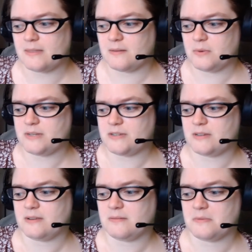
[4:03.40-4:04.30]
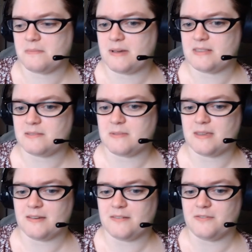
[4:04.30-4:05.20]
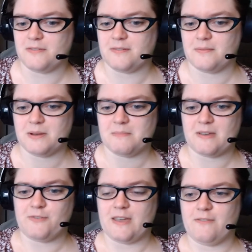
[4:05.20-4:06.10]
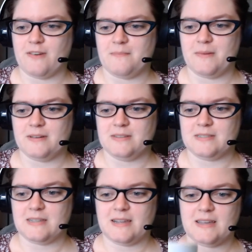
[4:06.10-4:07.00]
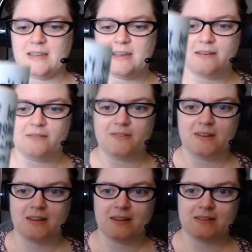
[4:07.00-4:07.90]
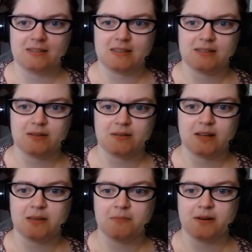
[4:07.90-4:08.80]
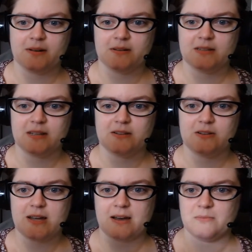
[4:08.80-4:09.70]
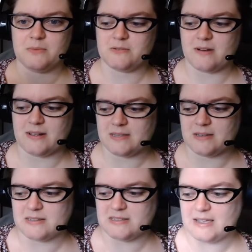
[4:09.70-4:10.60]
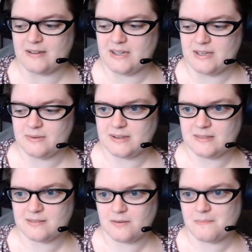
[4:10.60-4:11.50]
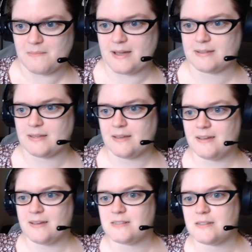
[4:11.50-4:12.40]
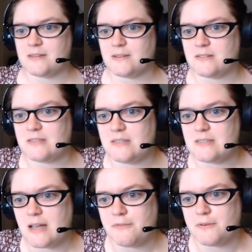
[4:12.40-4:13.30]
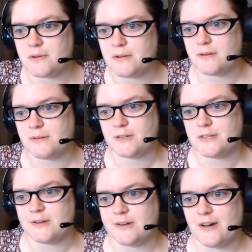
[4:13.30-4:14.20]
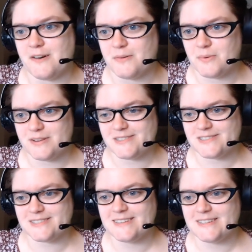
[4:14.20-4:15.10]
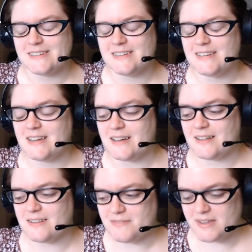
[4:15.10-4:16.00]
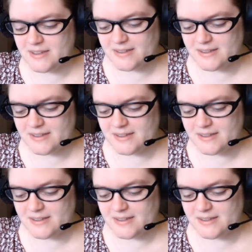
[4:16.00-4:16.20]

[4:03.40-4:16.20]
Which reminds me of one of my favorite mugs that I have. It says, "Don't let the muggles get you down," which Ron tells Harry when he's going back to the Dursleys after a year at Hogwarts. I love it.